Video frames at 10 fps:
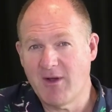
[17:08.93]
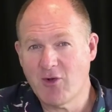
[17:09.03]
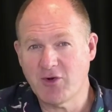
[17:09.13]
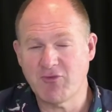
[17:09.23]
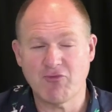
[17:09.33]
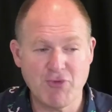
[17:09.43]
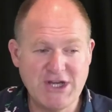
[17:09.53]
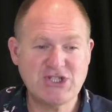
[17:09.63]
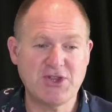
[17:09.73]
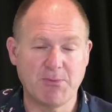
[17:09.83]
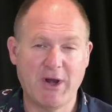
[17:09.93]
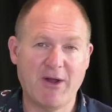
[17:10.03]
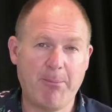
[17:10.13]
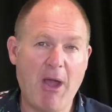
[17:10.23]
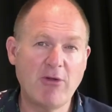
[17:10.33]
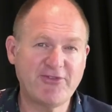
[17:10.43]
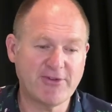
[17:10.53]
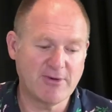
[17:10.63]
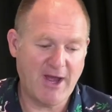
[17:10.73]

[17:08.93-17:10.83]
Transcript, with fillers: I couldn't reach them when I posted.